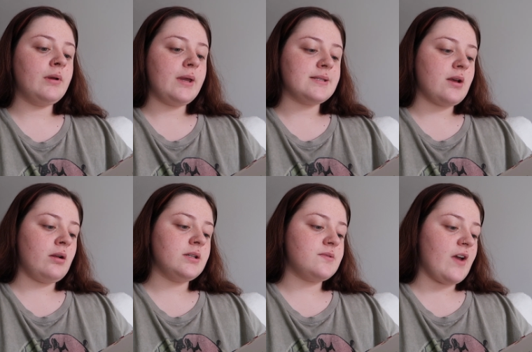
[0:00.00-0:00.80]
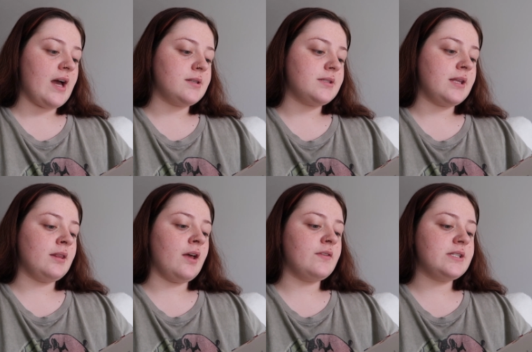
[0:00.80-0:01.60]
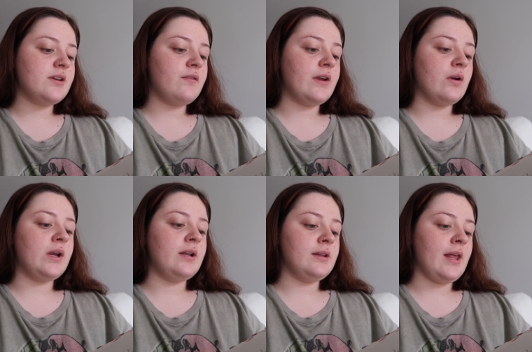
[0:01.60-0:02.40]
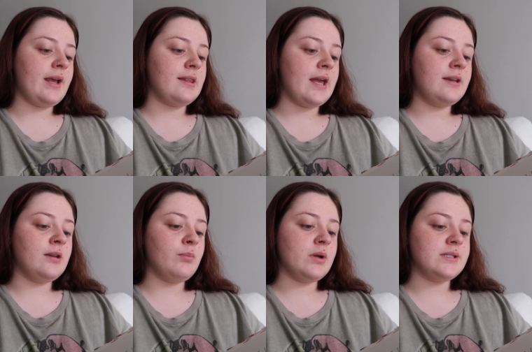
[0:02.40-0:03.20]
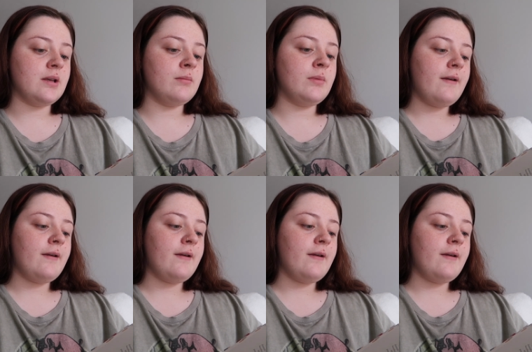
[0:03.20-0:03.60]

Because all is vast and love is so varied, like light in a prism.